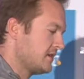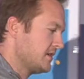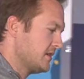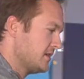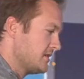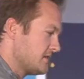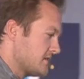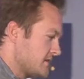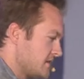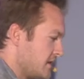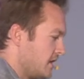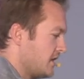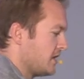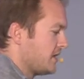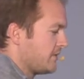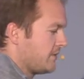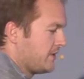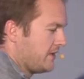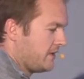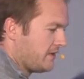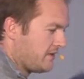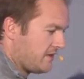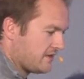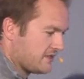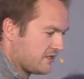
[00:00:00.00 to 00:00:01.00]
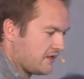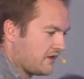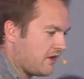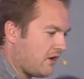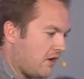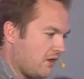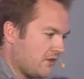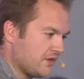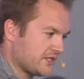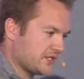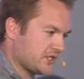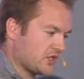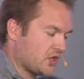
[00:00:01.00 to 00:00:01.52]
your startup. Here is
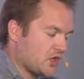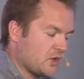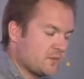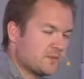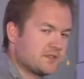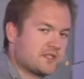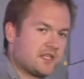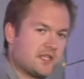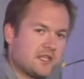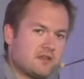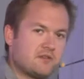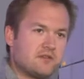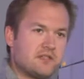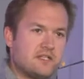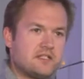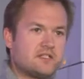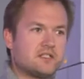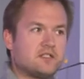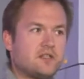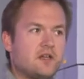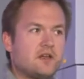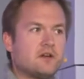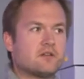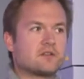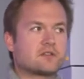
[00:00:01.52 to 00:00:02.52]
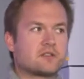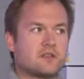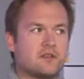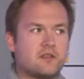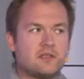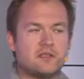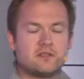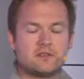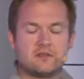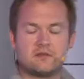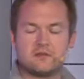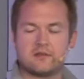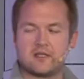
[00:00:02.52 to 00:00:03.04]
all the terms that you need to know so that
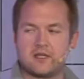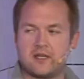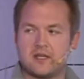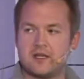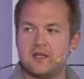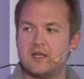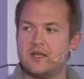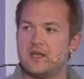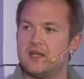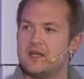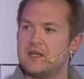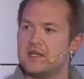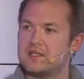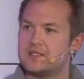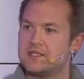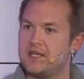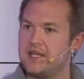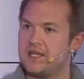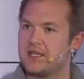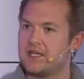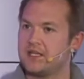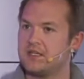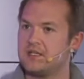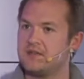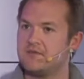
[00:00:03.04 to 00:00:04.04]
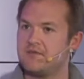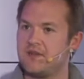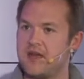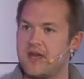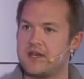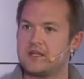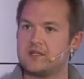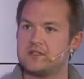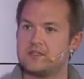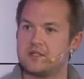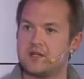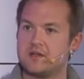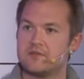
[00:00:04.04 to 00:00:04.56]
you don't get taken
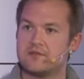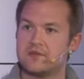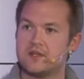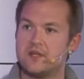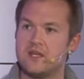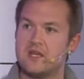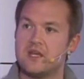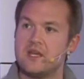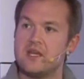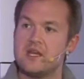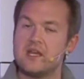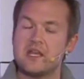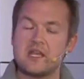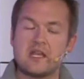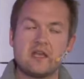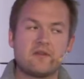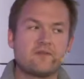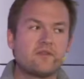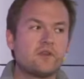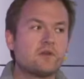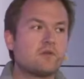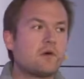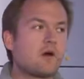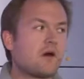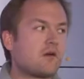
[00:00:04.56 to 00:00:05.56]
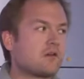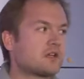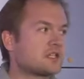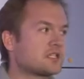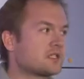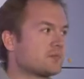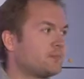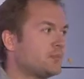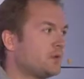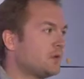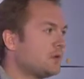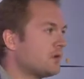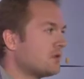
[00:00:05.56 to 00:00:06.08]
advantage of. If you are
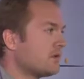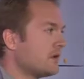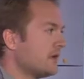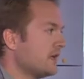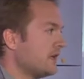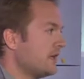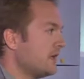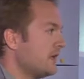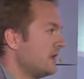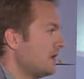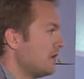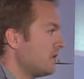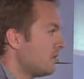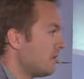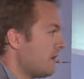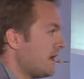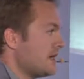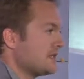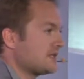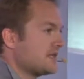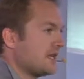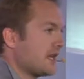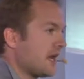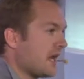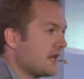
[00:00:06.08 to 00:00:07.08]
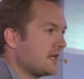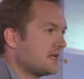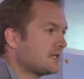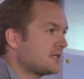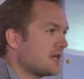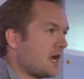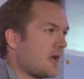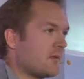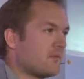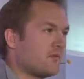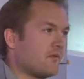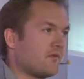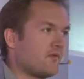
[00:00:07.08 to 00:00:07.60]
exploring raising any
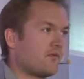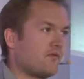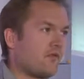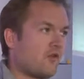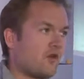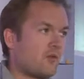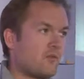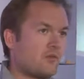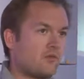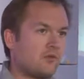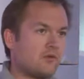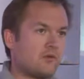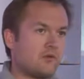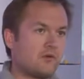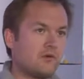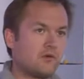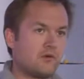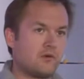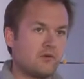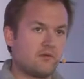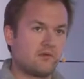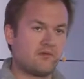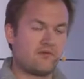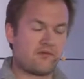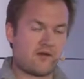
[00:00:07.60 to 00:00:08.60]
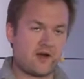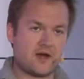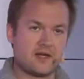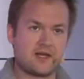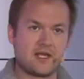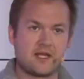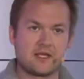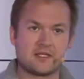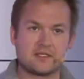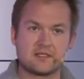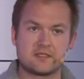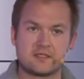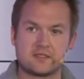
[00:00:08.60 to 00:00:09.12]
type of formal
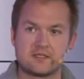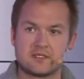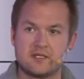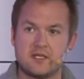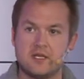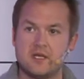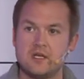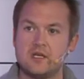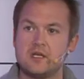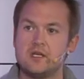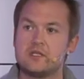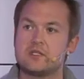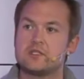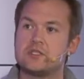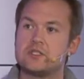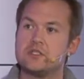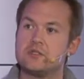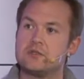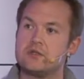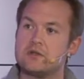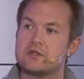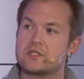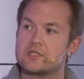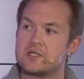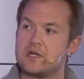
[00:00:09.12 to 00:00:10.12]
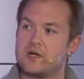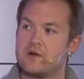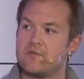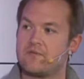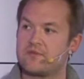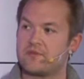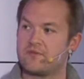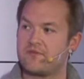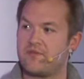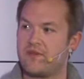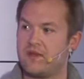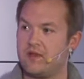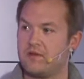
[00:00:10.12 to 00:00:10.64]
finance, do yourself
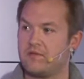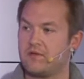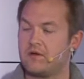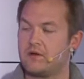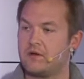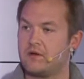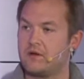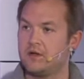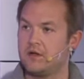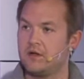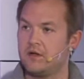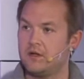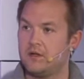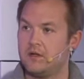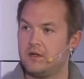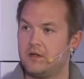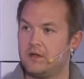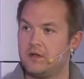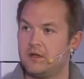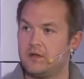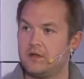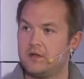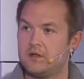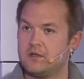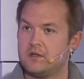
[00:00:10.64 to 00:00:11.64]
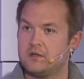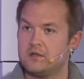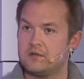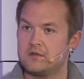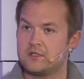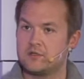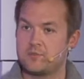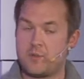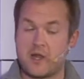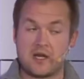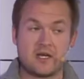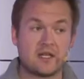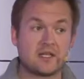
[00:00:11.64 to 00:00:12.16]
a favor,
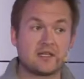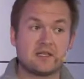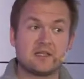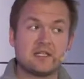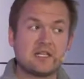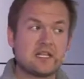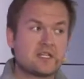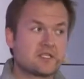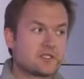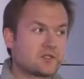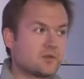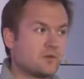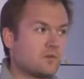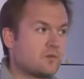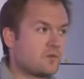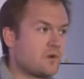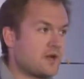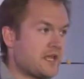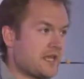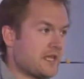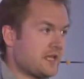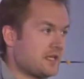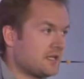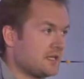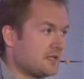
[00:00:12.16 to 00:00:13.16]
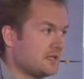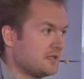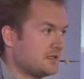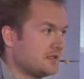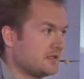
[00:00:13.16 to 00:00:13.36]
spend at least a week